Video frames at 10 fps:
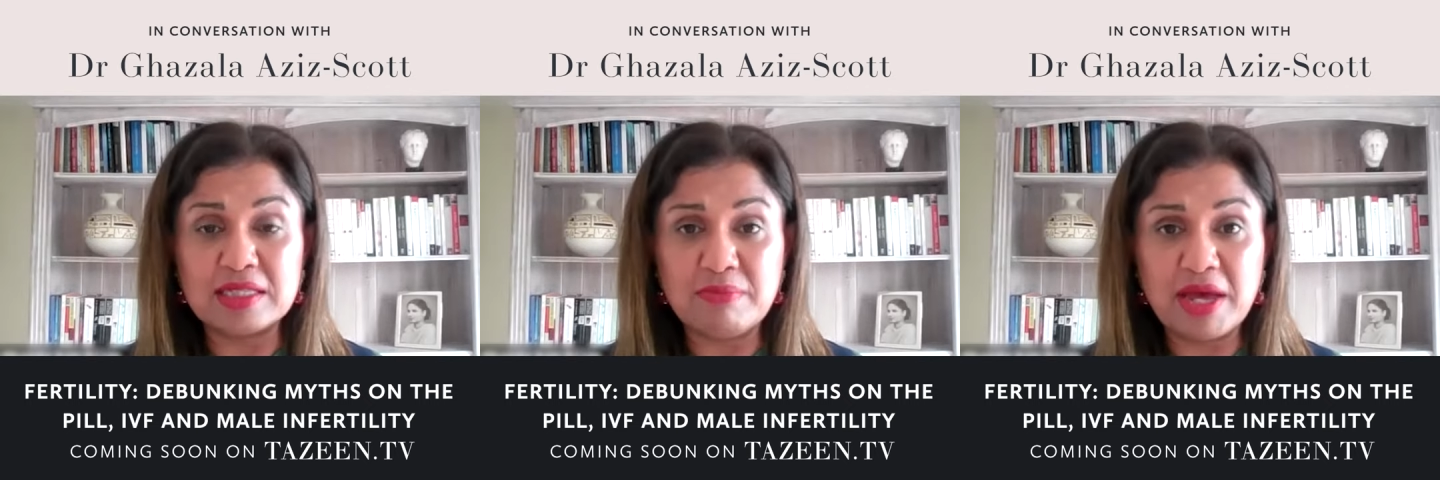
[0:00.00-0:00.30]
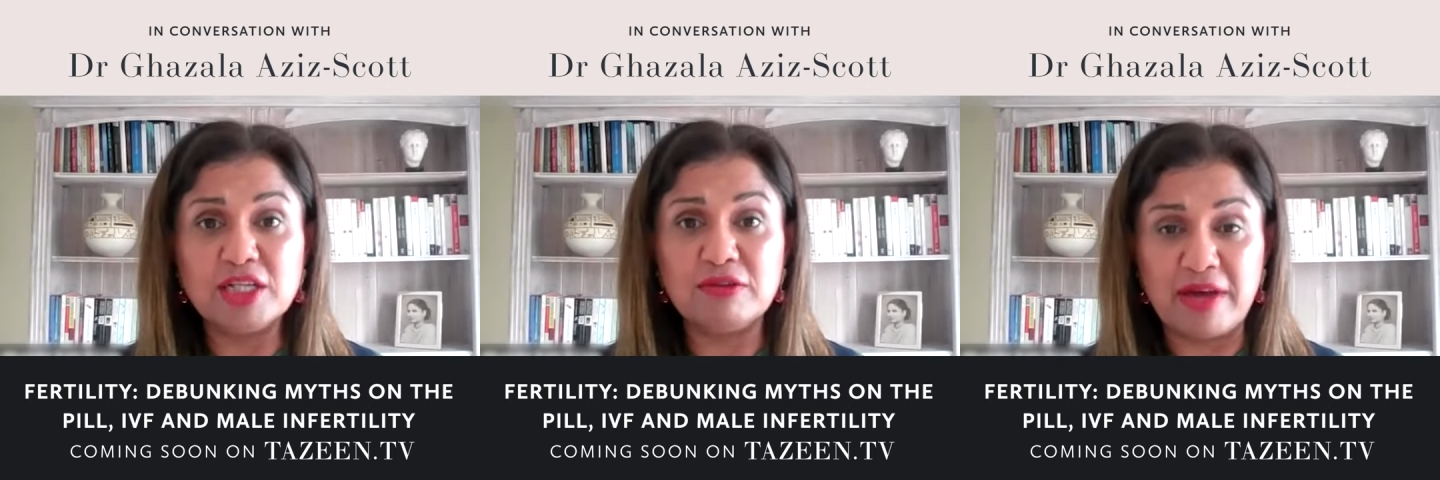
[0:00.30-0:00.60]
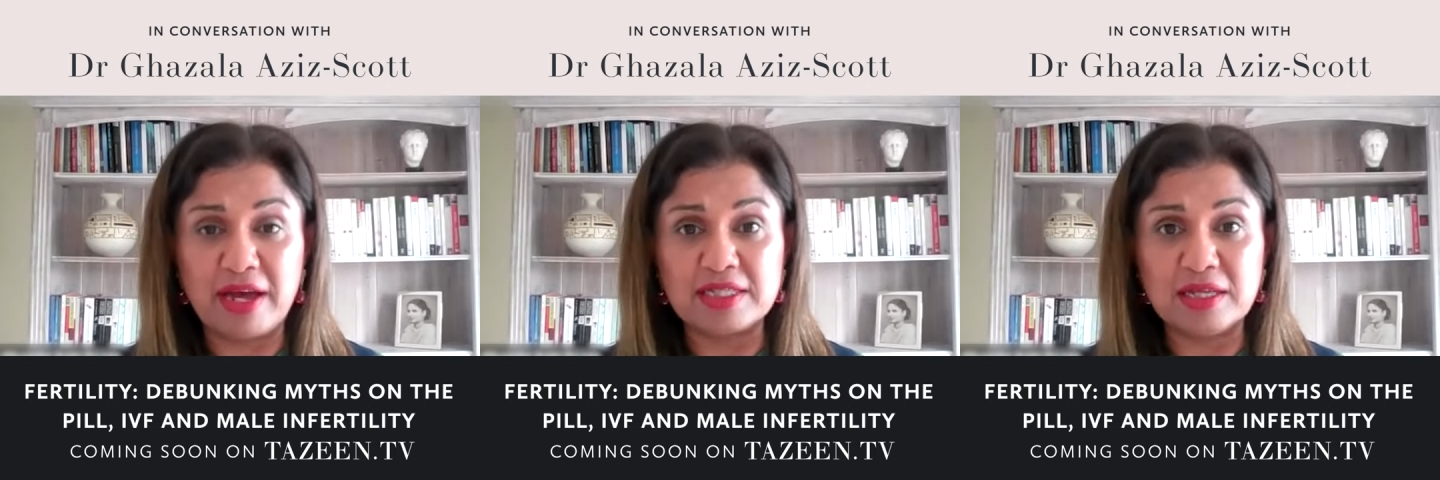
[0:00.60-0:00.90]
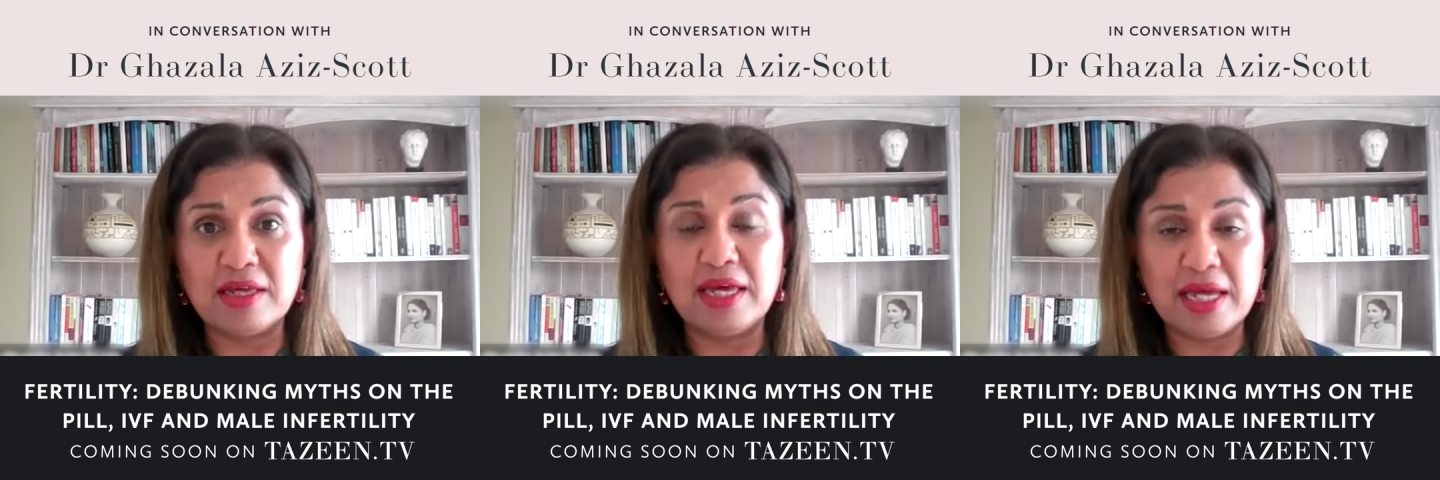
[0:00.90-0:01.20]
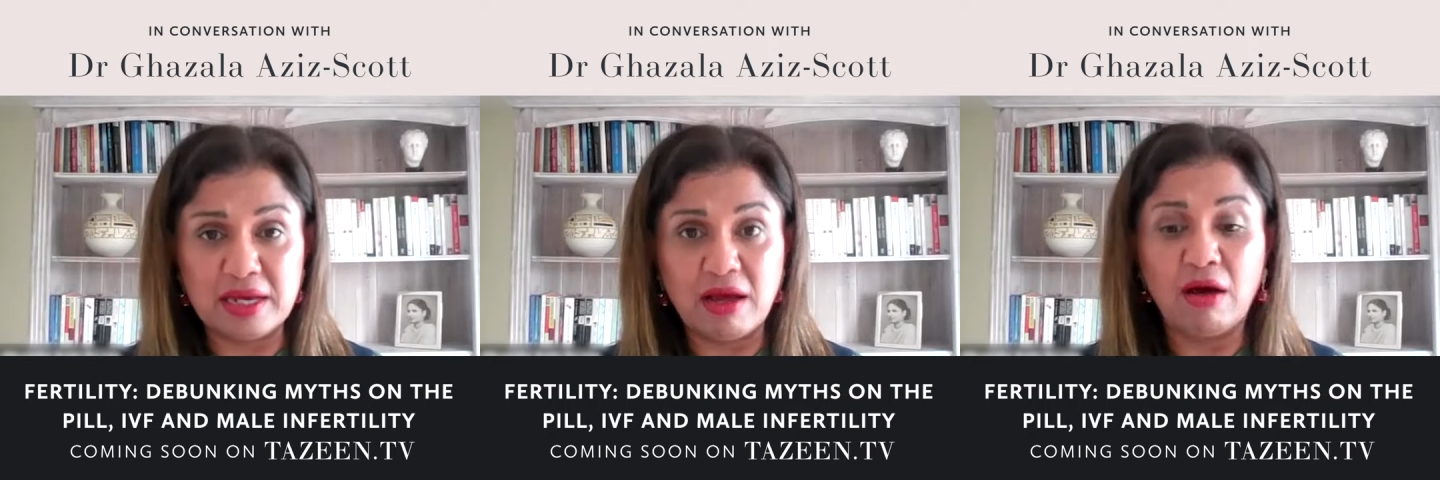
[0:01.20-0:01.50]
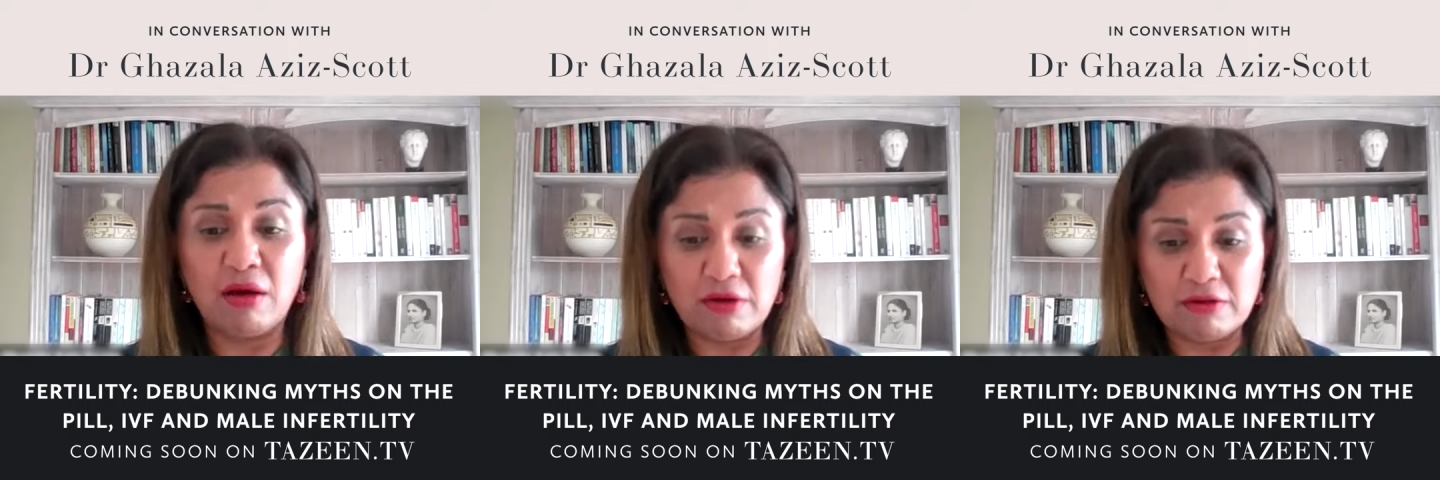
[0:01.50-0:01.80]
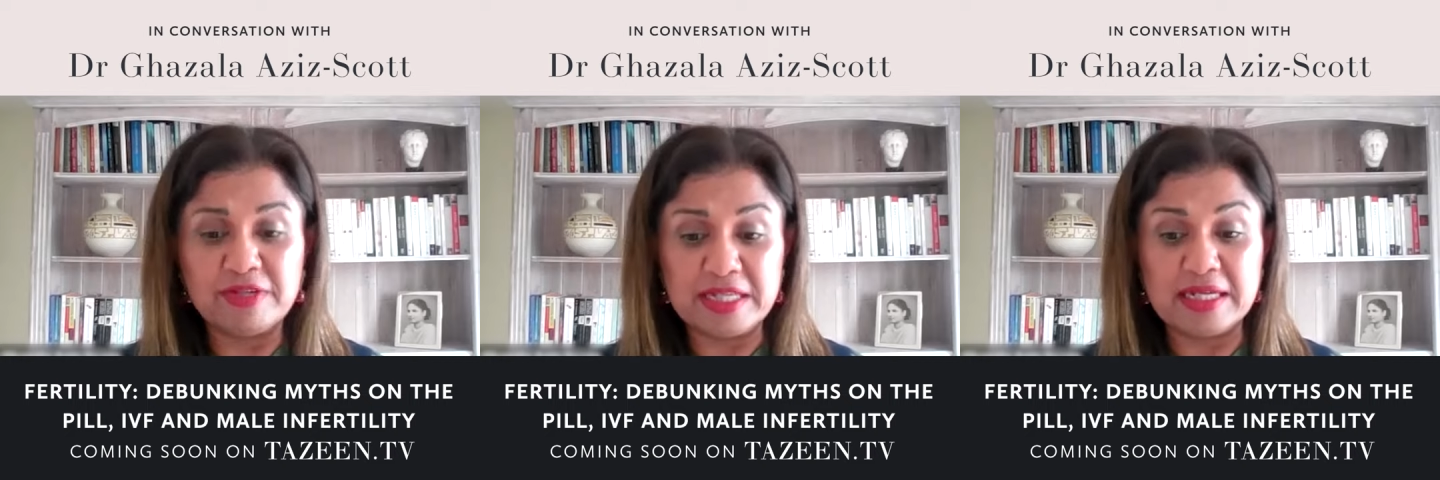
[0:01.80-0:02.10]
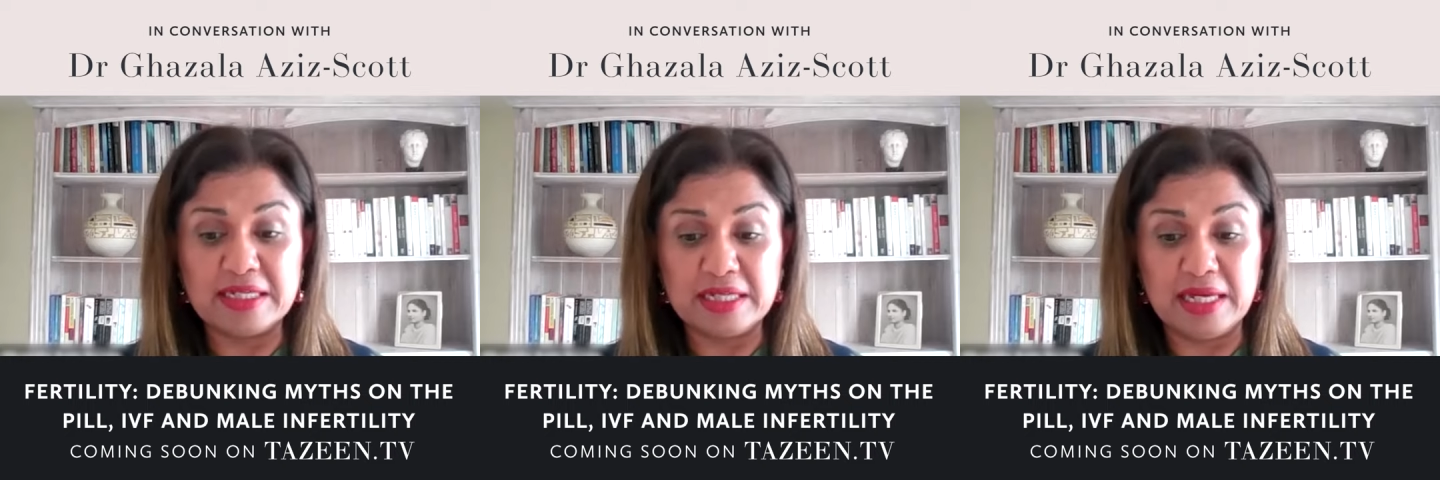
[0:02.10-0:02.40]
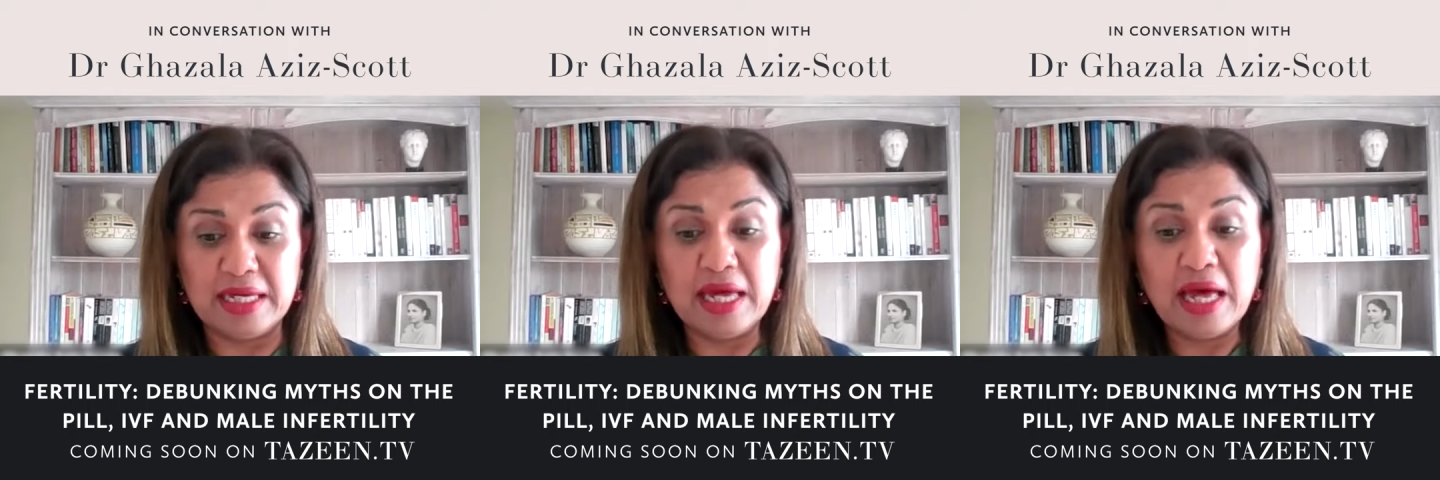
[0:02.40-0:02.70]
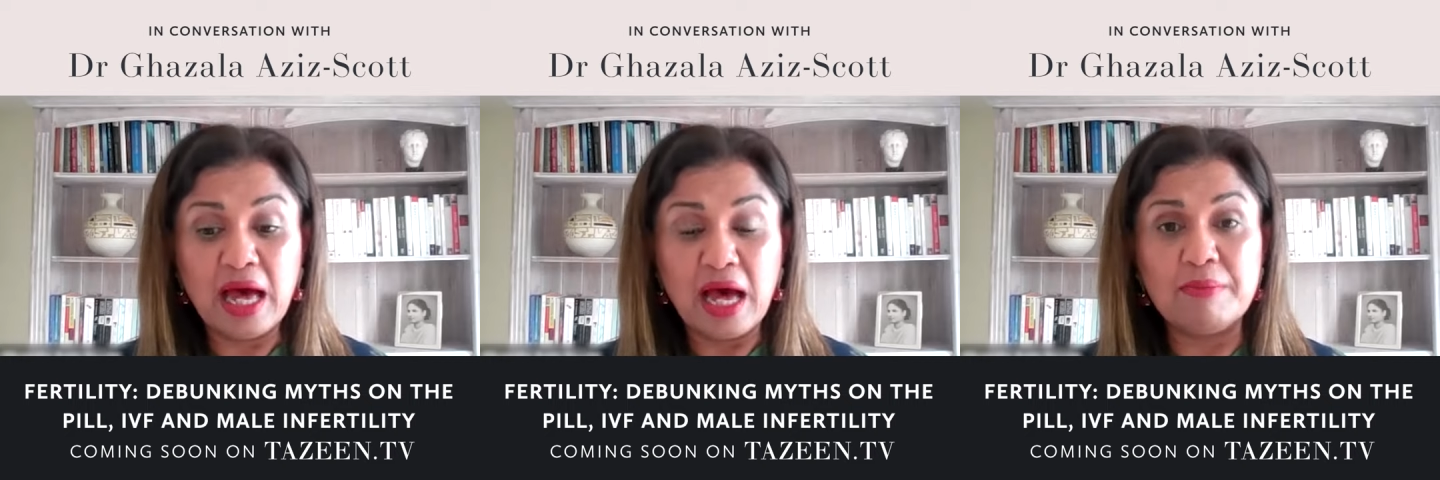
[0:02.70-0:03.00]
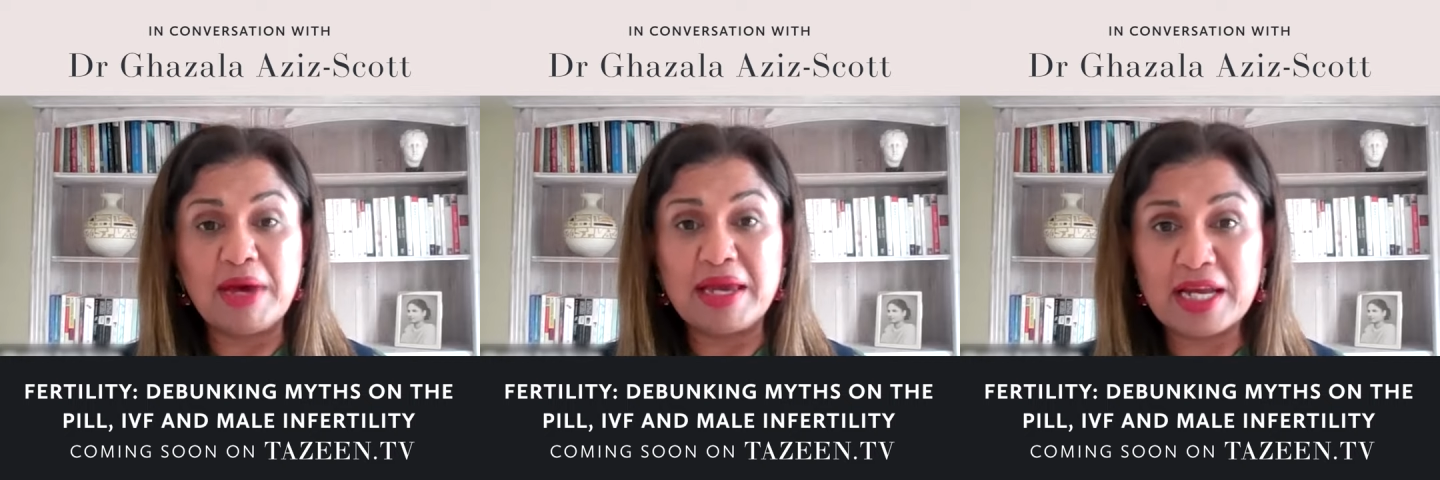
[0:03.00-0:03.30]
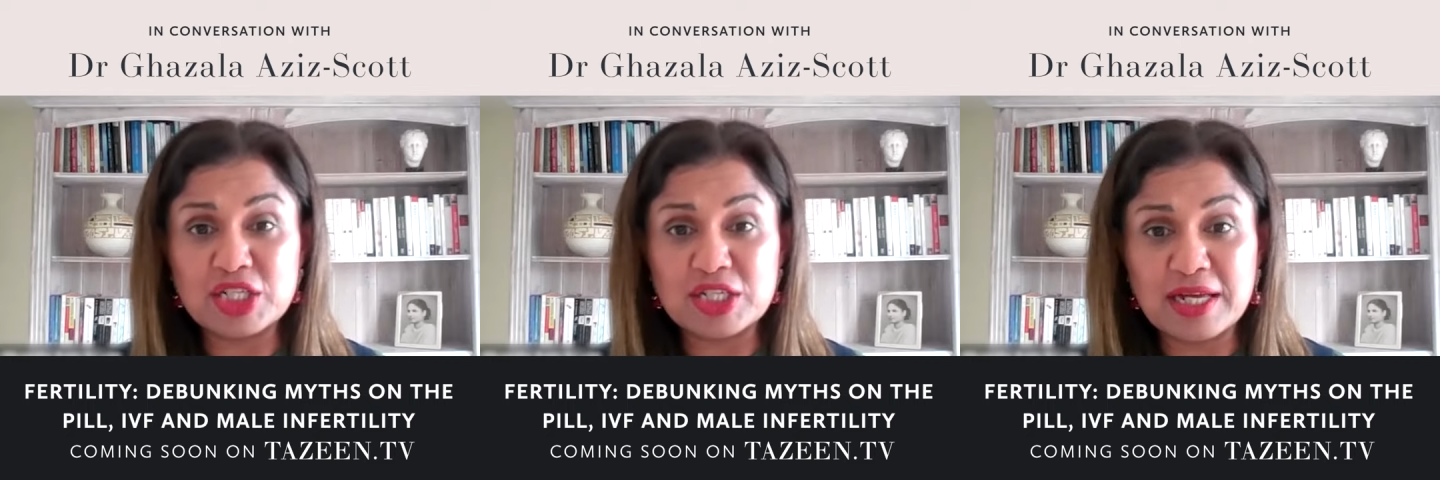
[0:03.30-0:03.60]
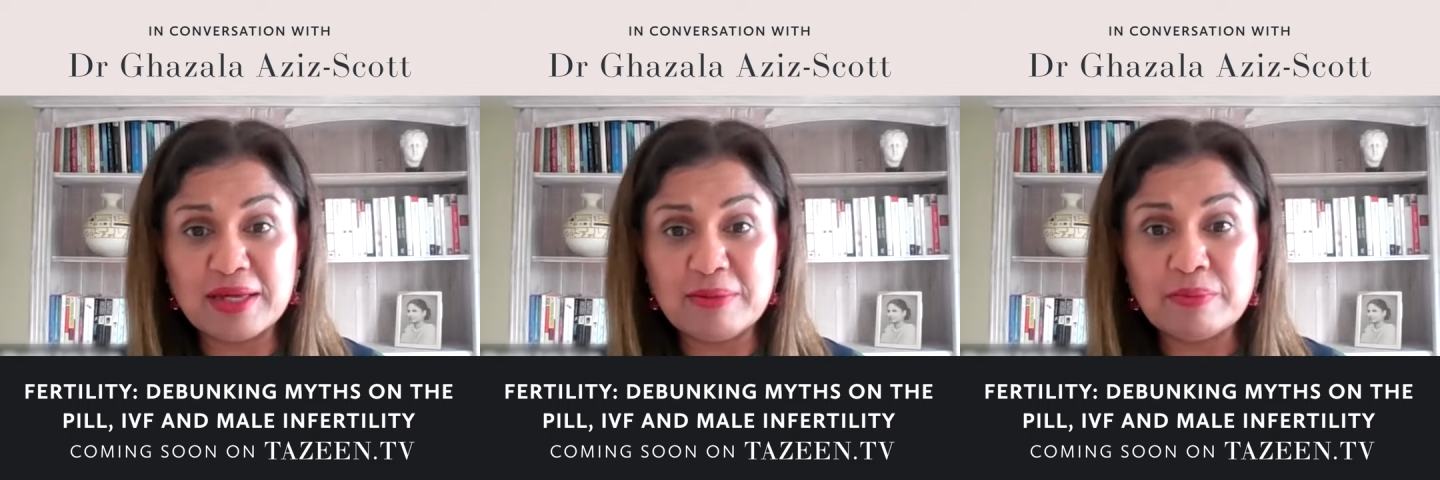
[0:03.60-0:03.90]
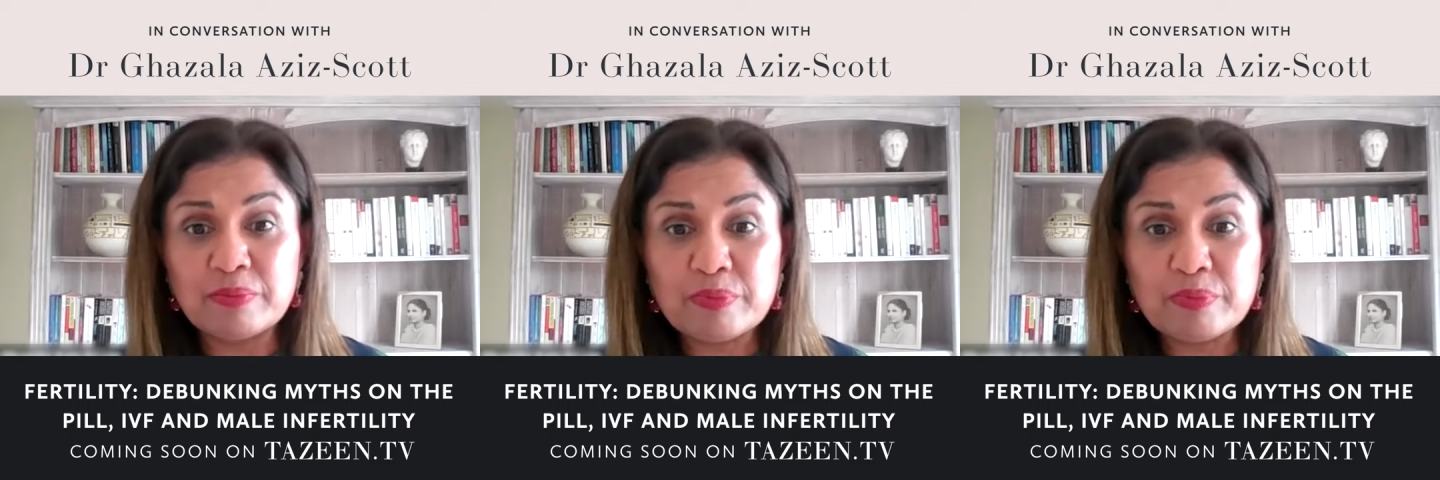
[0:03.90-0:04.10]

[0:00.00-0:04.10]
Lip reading: It's the major factor in our fertility. And actually...